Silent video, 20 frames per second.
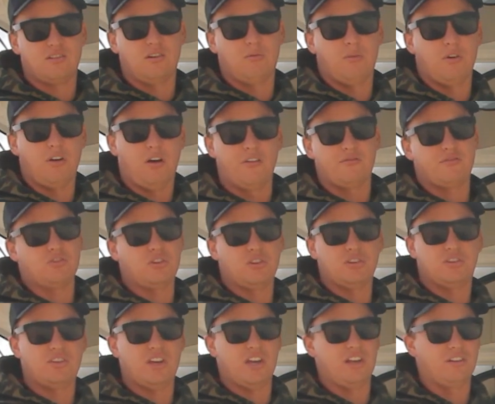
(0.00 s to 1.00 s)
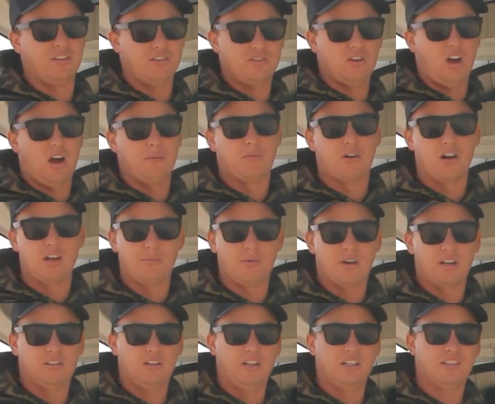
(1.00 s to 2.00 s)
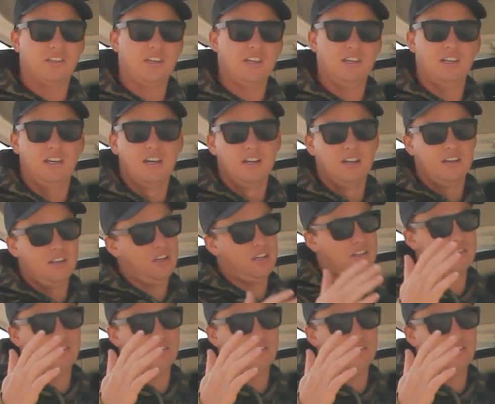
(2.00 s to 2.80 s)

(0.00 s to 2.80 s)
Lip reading: on what I've sort of seen on the Marine. When it clicks in, you can